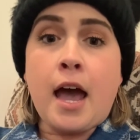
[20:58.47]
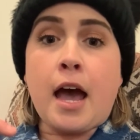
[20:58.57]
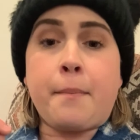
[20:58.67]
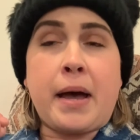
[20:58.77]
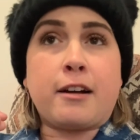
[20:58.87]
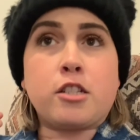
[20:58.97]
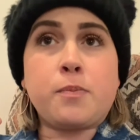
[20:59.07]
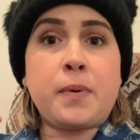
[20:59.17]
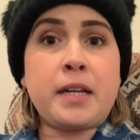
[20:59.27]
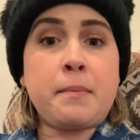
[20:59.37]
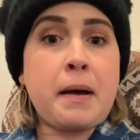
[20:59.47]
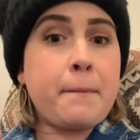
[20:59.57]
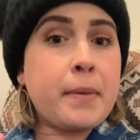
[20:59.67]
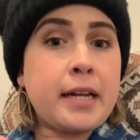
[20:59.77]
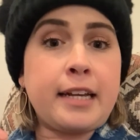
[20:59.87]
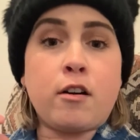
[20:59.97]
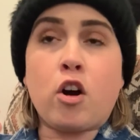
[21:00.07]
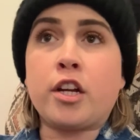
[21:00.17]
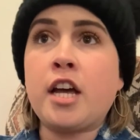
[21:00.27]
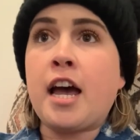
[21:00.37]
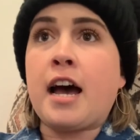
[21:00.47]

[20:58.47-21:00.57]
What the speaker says: about spending my money on,